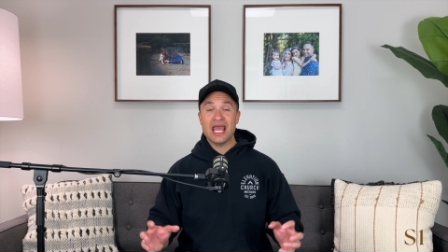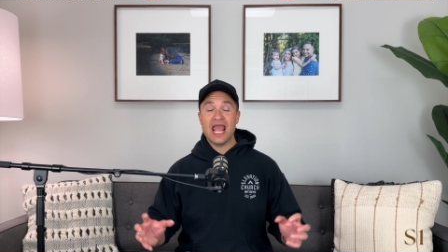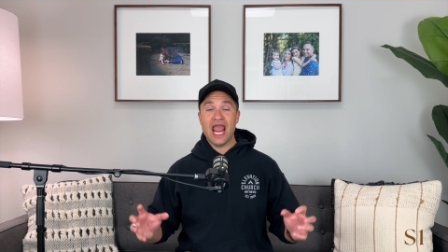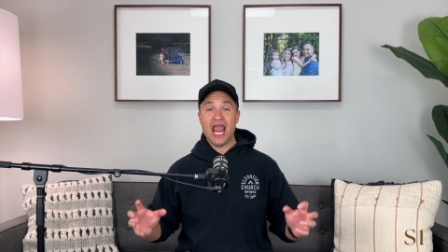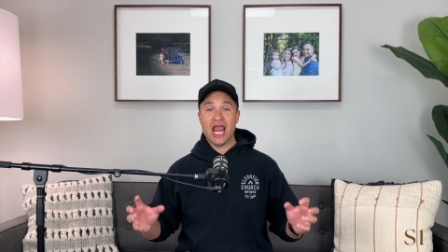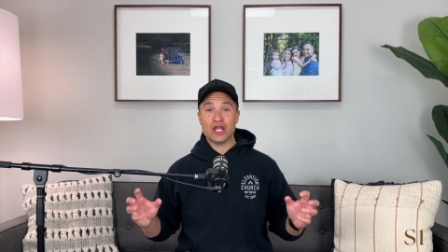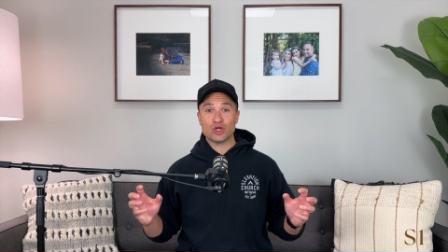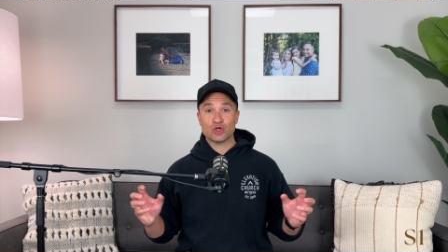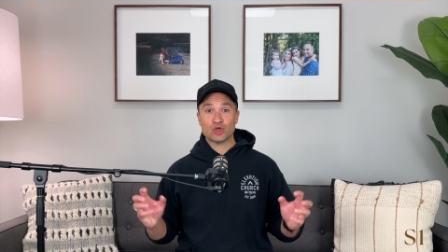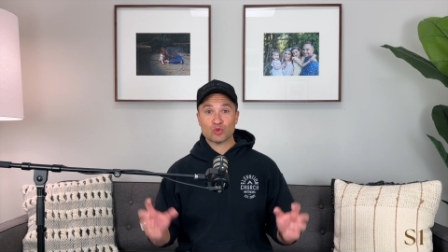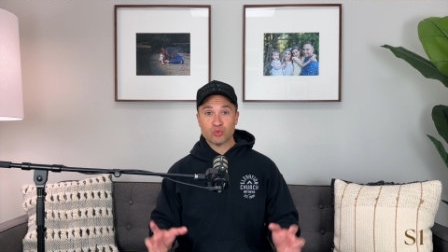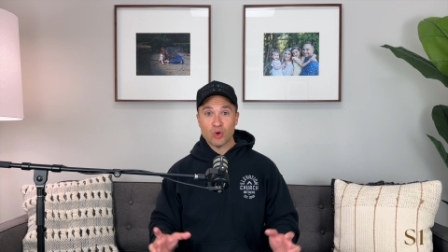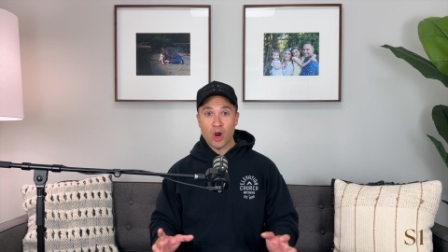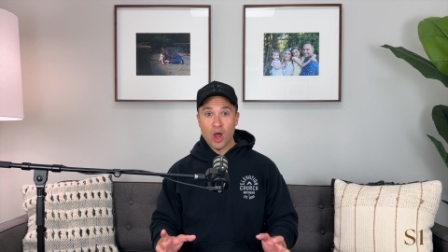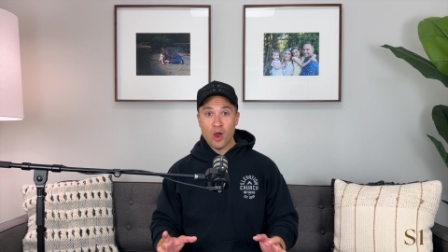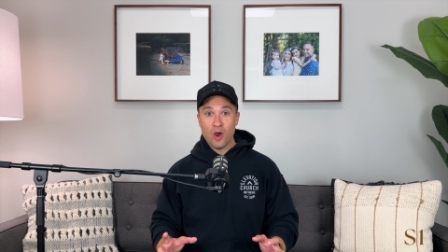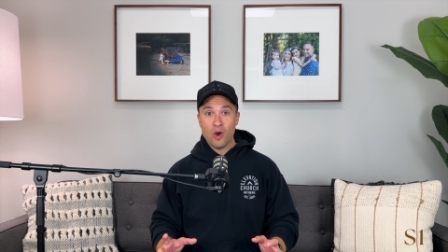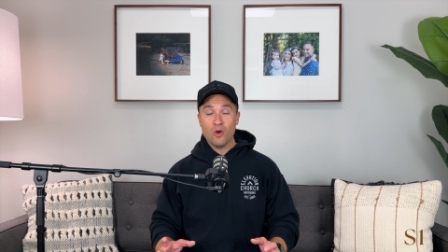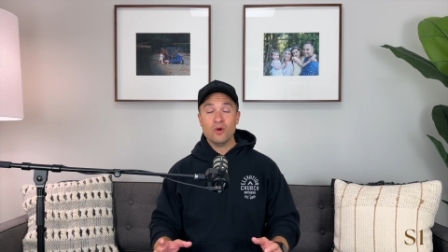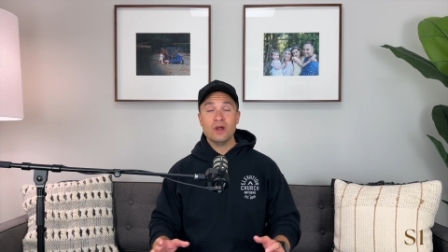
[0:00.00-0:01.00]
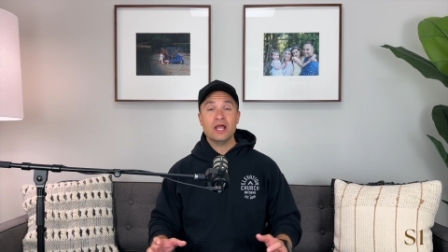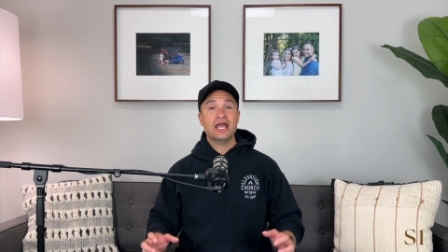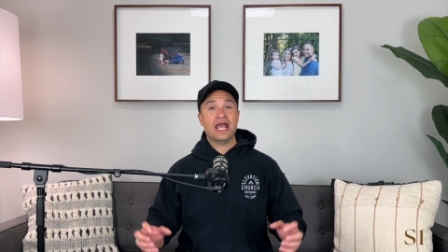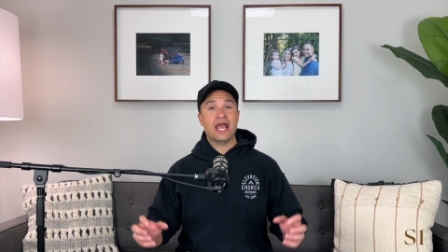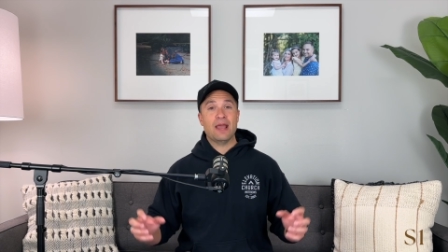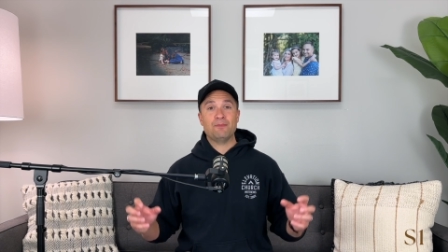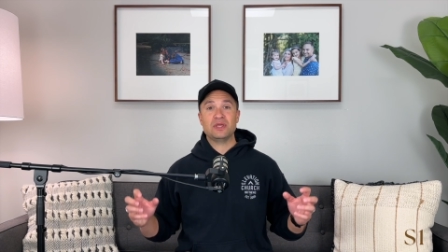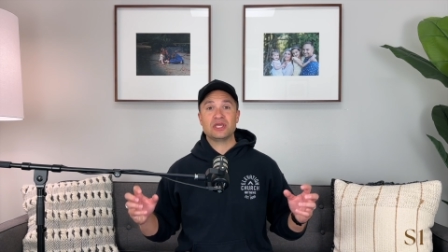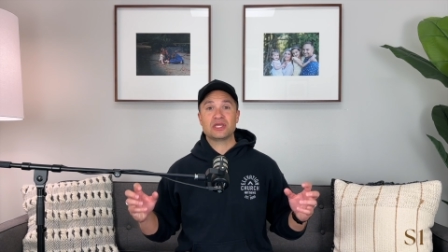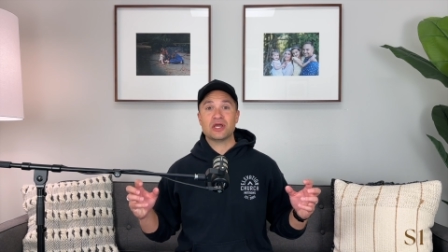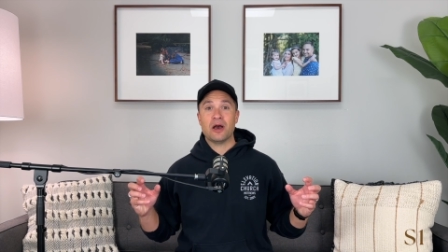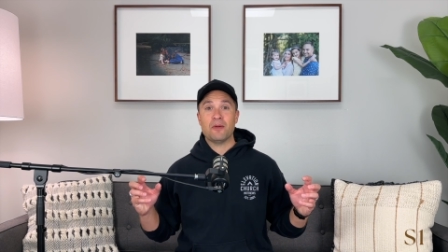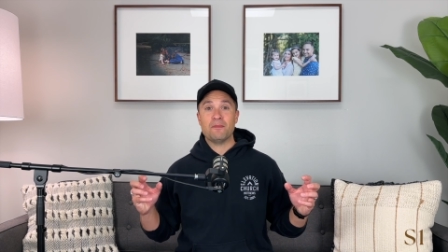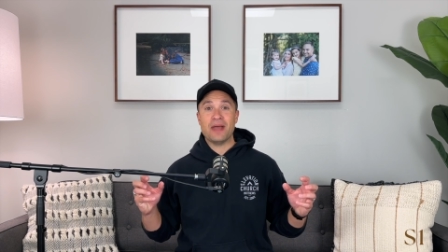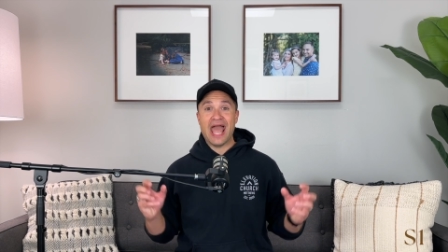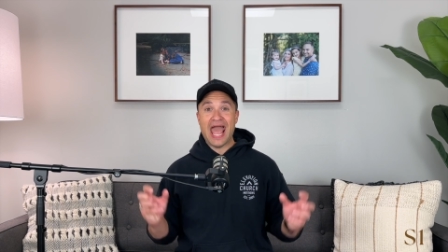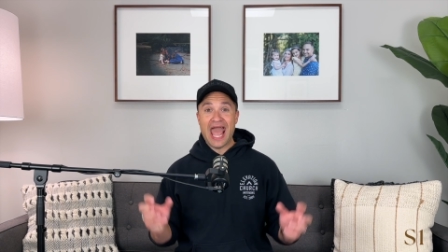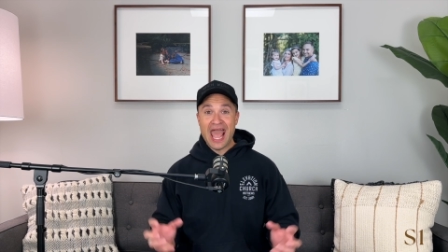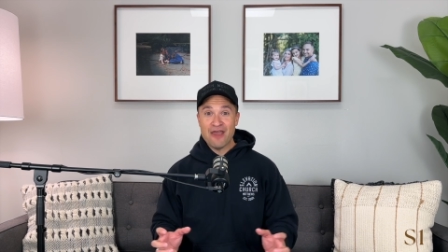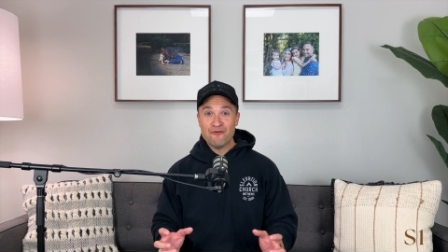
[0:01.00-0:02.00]
and grow and become
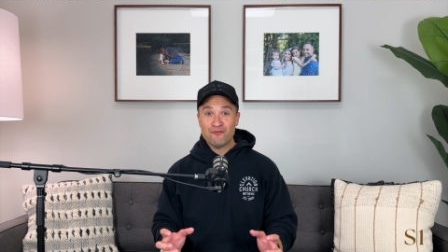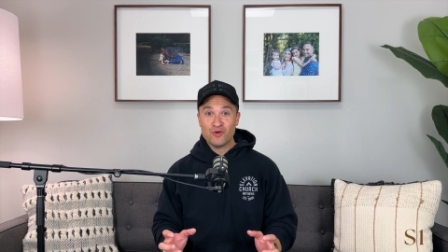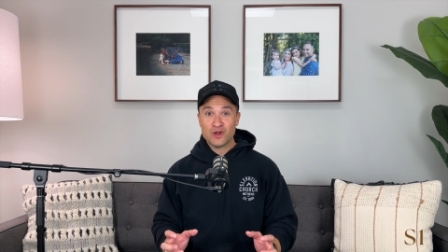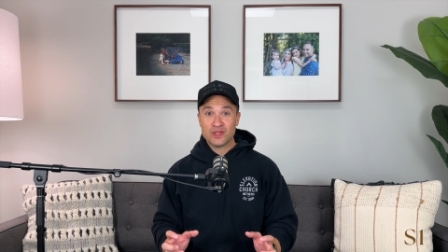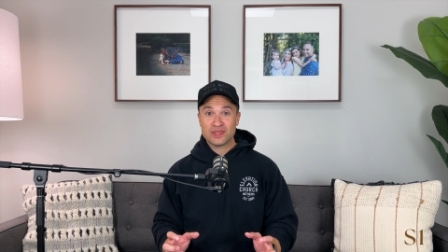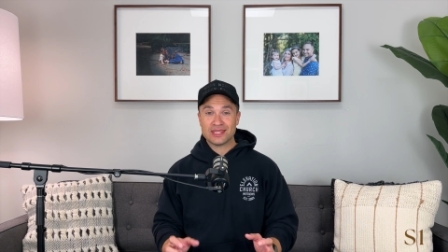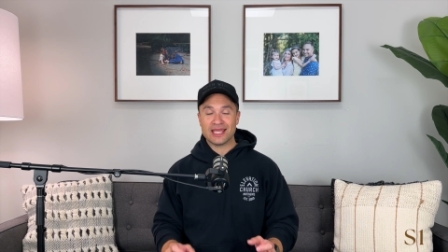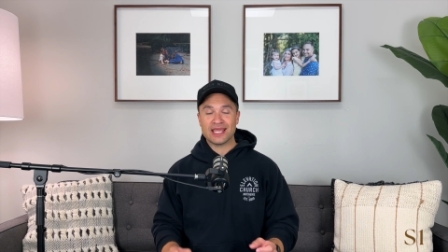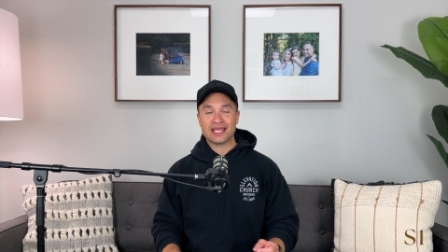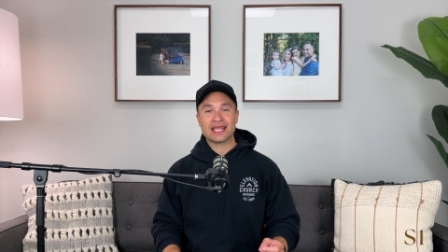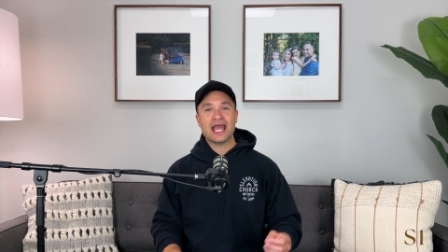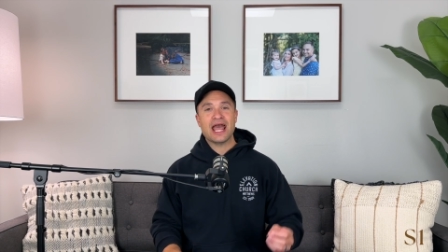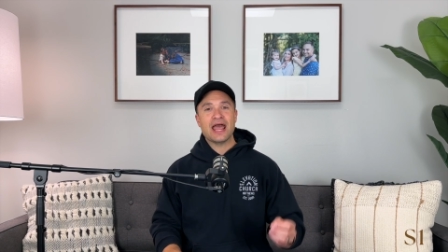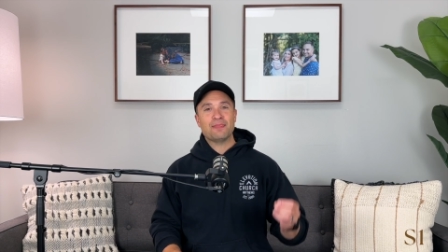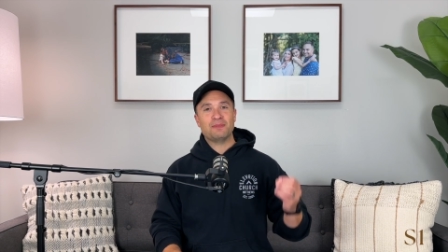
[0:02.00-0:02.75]
everything